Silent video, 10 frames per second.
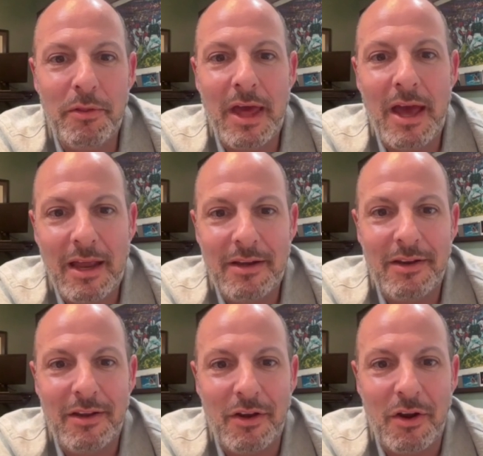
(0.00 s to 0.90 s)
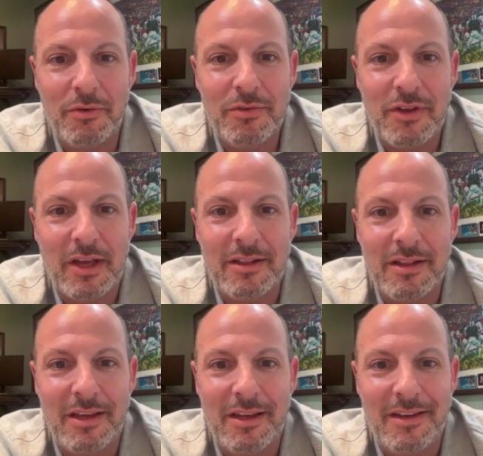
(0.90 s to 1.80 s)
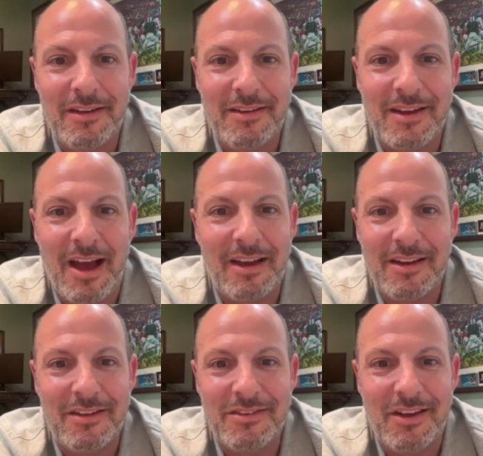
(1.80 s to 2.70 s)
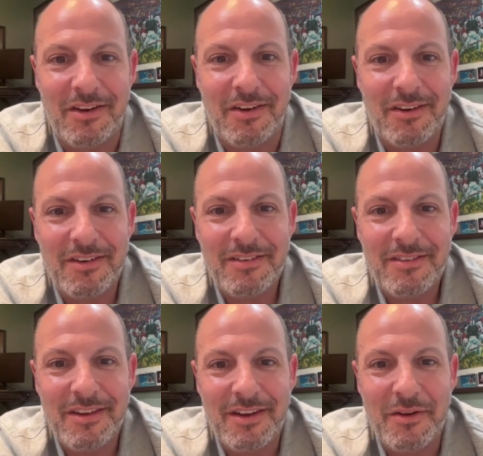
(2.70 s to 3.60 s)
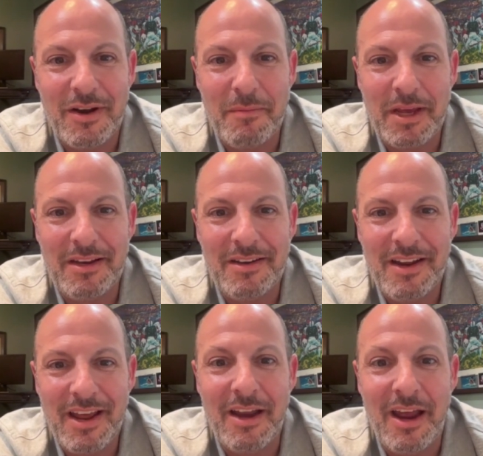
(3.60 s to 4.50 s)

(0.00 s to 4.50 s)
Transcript: that, suddenly got in his ear? You know what I mean? And